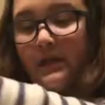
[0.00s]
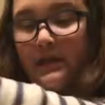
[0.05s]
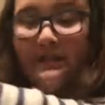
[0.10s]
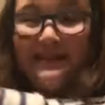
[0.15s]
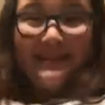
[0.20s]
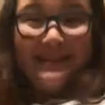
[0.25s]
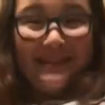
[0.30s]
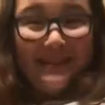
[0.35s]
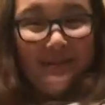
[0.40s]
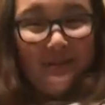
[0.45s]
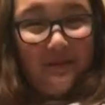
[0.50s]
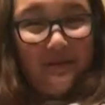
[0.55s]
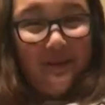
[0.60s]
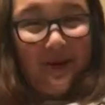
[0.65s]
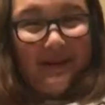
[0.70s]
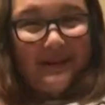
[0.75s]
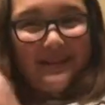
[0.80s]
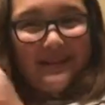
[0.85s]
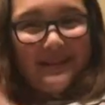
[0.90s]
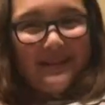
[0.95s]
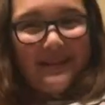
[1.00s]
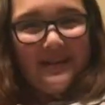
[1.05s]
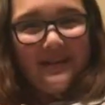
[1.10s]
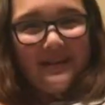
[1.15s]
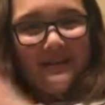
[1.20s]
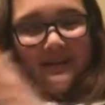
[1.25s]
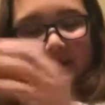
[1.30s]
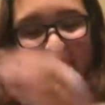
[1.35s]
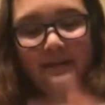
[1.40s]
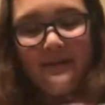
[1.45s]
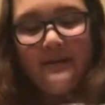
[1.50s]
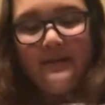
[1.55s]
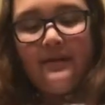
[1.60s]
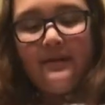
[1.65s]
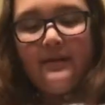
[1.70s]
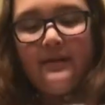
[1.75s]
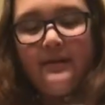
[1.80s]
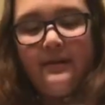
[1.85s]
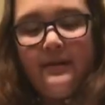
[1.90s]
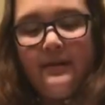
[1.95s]
It's a little messy,
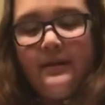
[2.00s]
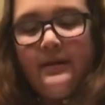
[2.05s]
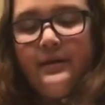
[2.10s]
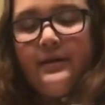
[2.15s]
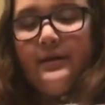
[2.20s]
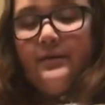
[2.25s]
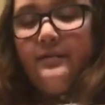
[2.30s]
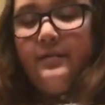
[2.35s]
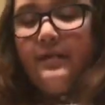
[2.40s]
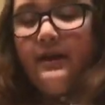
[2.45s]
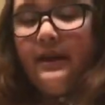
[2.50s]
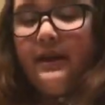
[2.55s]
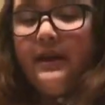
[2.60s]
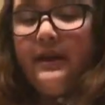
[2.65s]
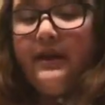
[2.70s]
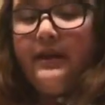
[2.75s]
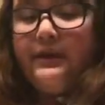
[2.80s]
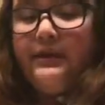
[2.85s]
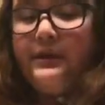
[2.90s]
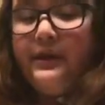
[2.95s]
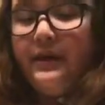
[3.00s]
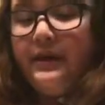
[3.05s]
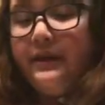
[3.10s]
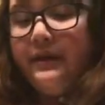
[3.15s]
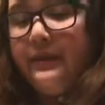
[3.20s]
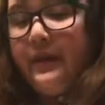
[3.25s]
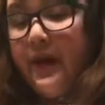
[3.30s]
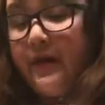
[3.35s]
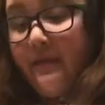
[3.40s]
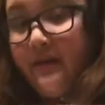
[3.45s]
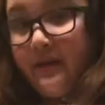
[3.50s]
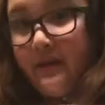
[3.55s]
but like not that